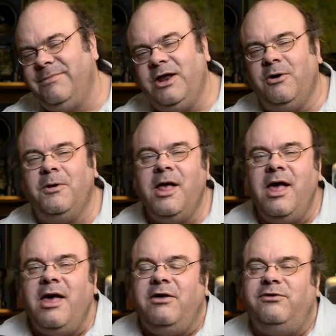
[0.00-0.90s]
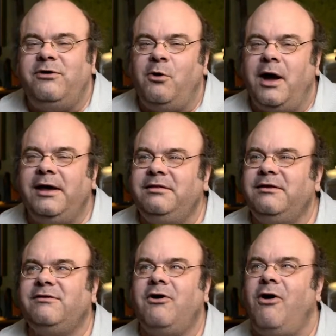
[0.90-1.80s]
you know, so I get
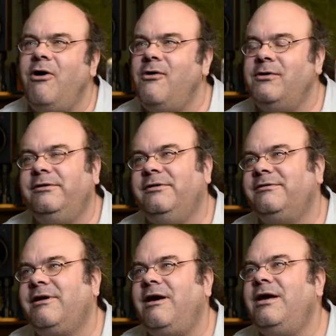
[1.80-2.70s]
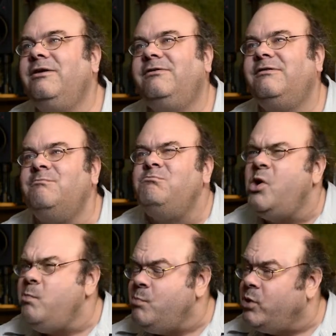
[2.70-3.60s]
this call, and this guy is just
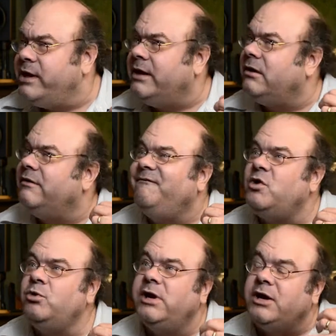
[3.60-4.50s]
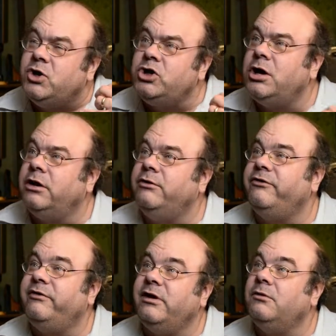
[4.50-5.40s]
mumbling on the phone. I couldn't
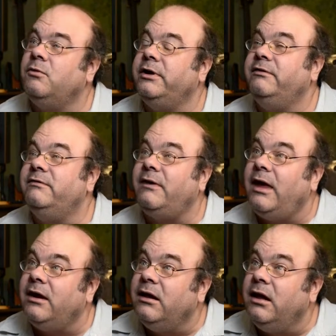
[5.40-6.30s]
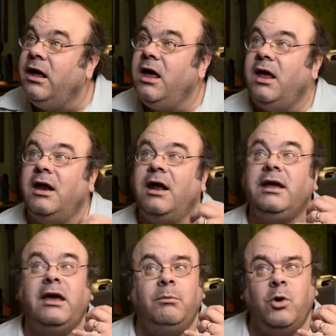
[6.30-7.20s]
understand what he said, and I
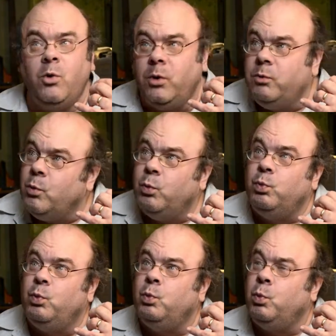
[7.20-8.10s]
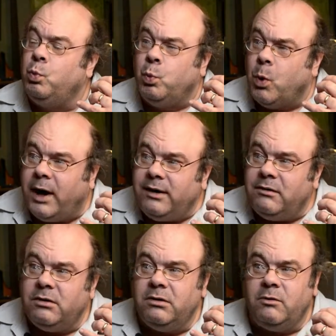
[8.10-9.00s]
kept going, what
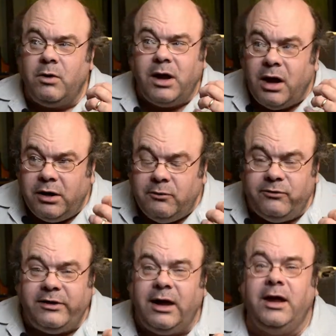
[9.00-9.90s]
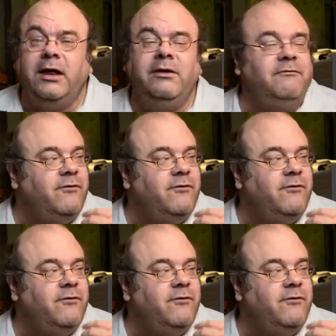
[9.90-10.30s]
what are you saying? And then